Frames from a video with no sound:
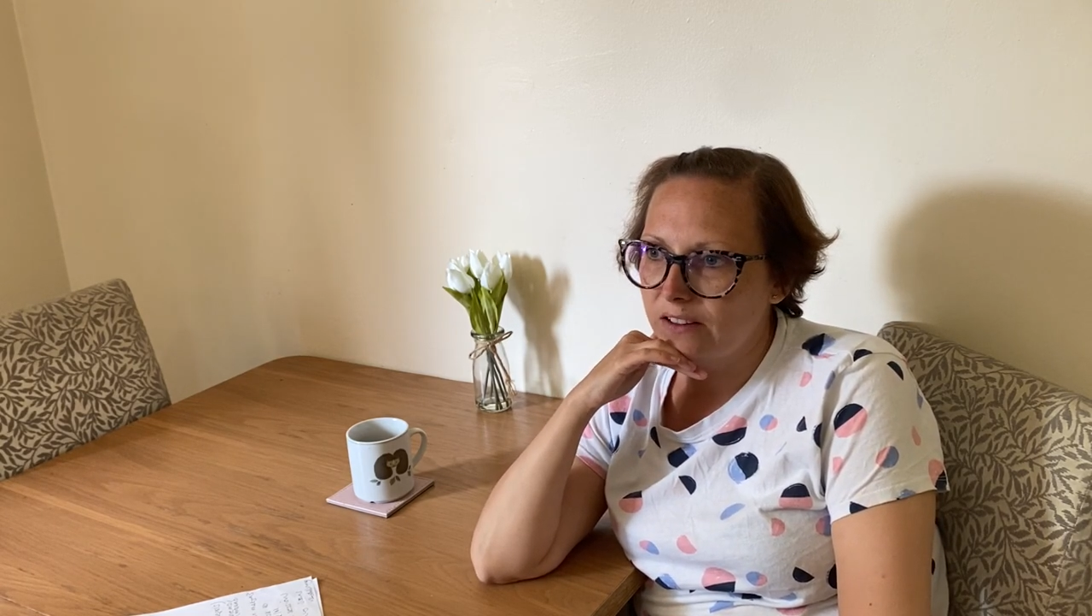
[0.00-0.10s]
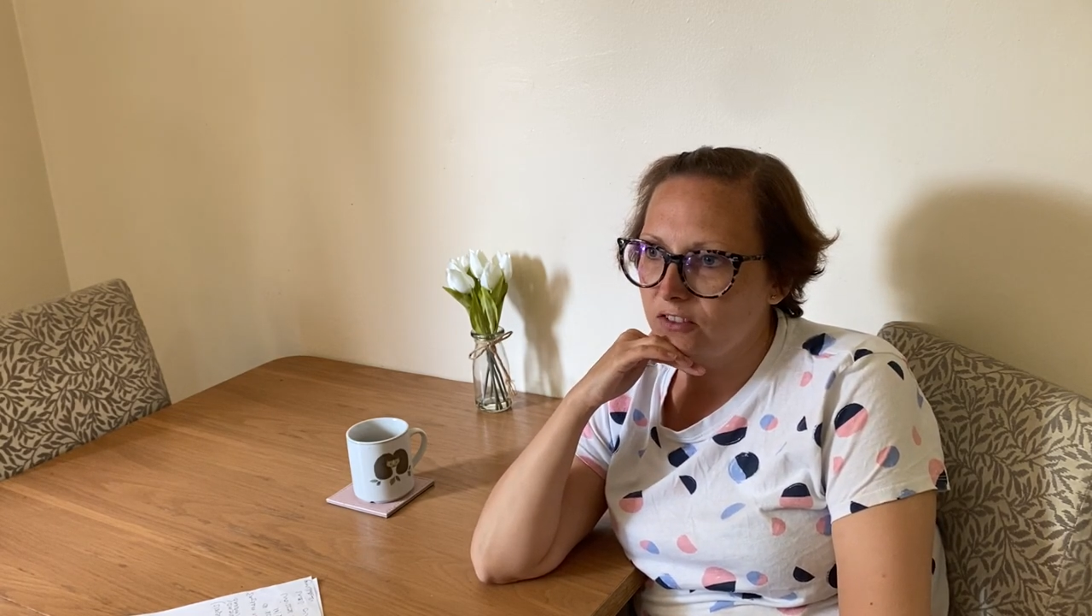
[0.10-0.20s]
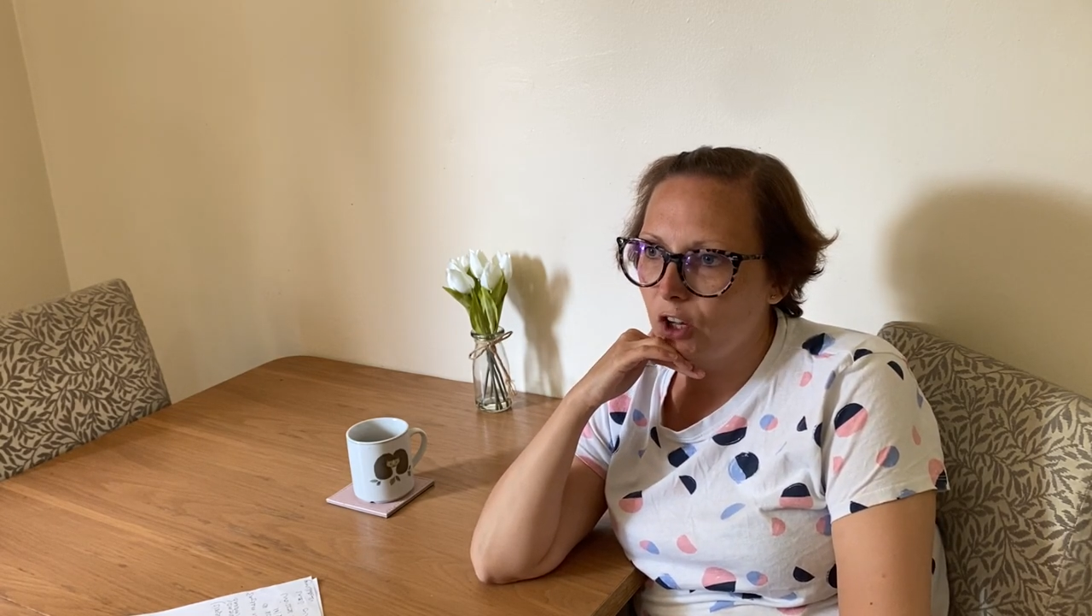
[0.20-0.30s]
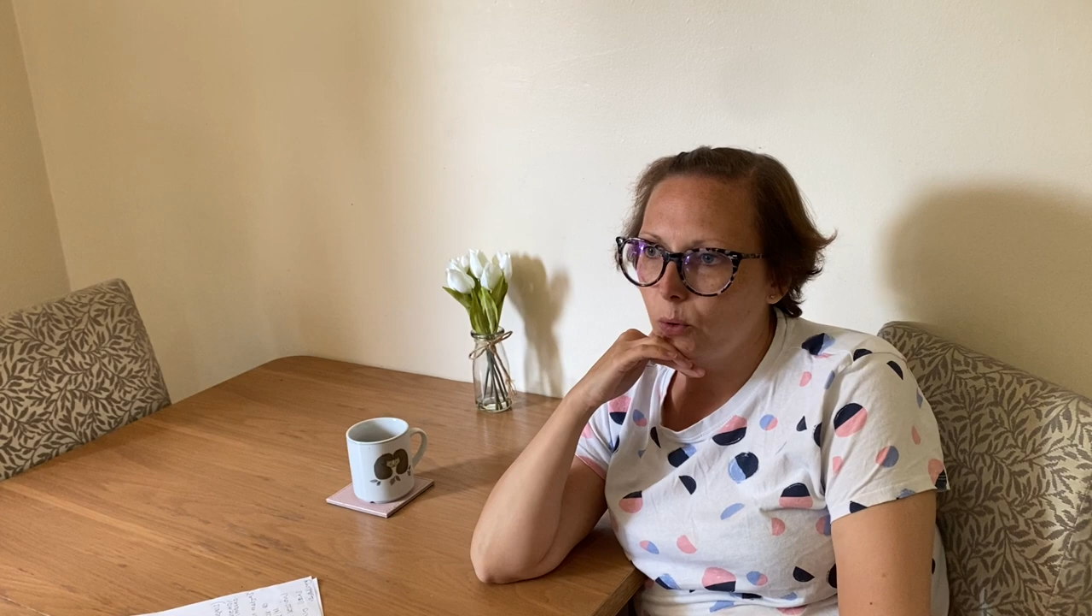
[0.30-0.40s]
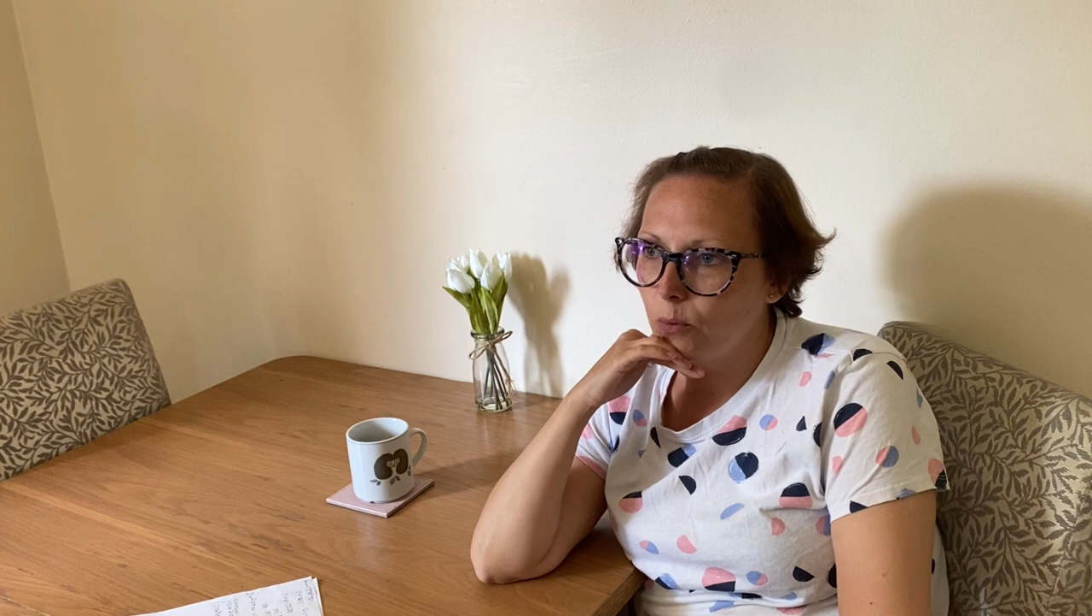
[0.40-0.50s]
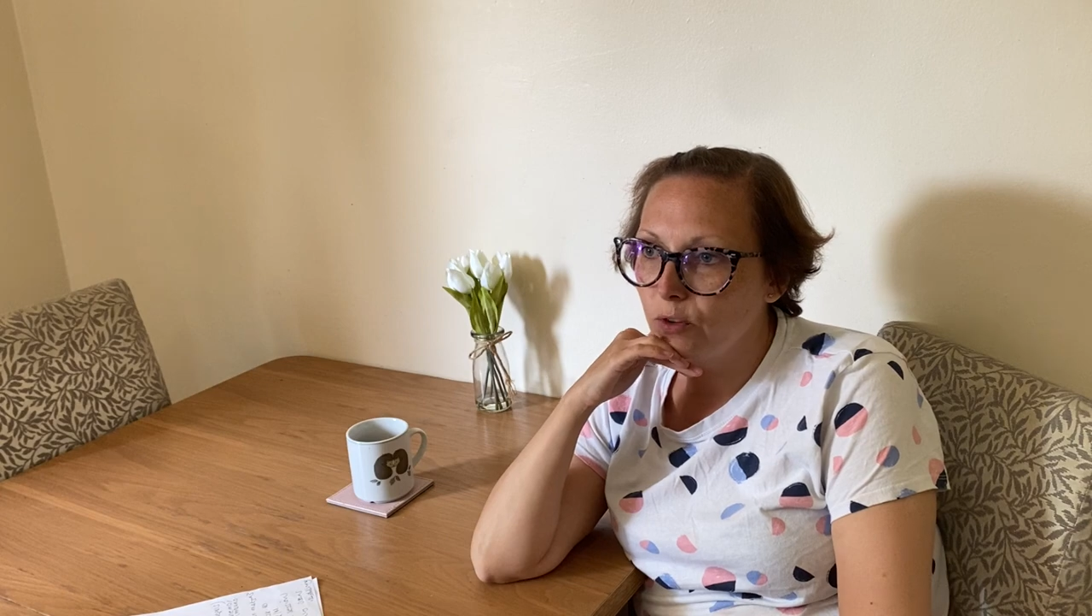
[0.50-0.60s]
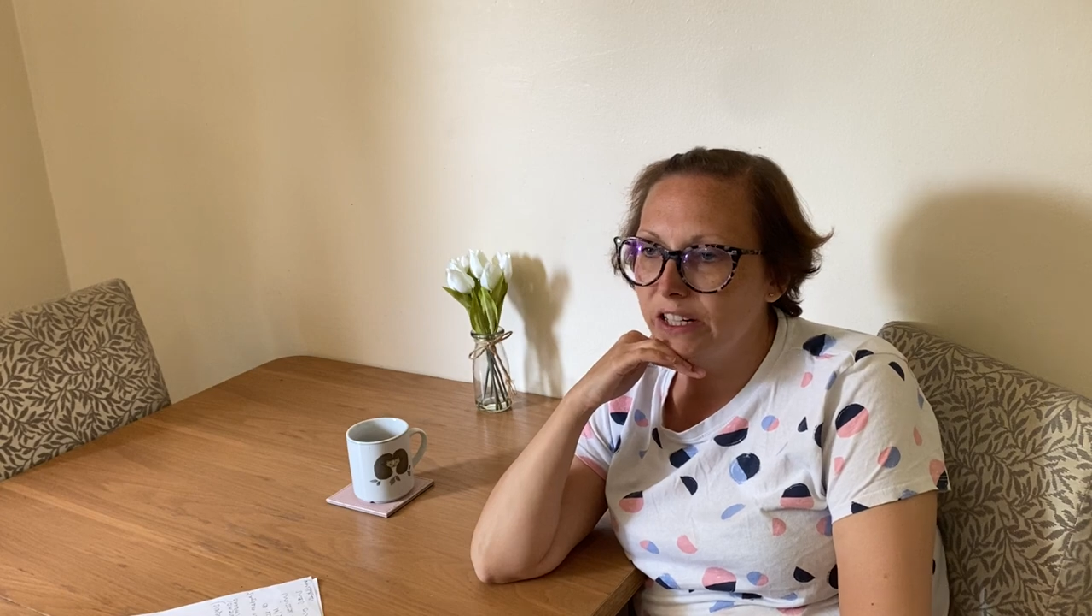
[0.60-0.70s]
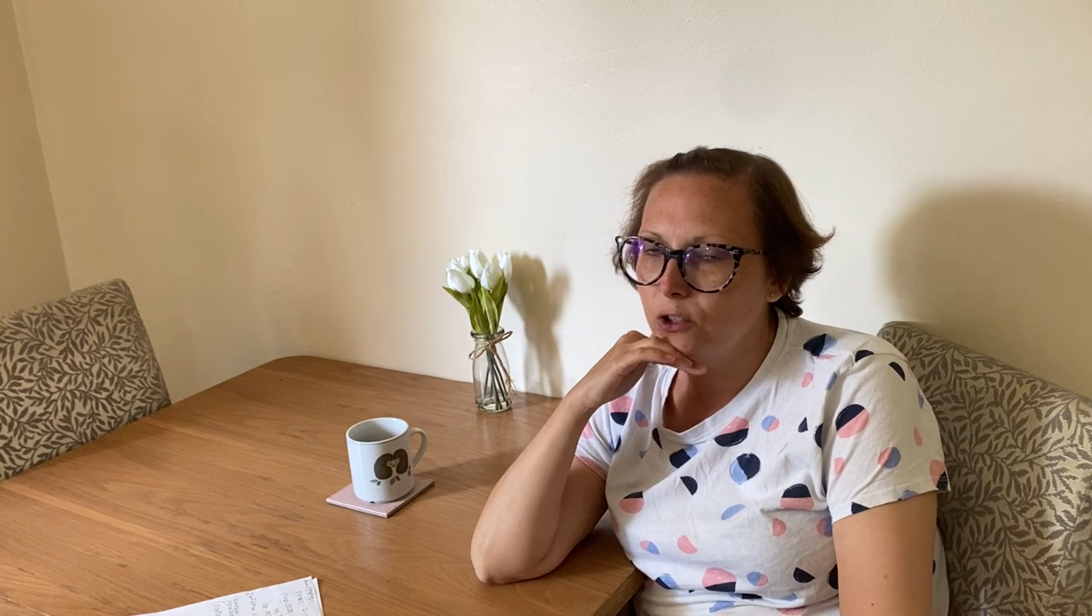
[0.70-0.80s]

So I'm really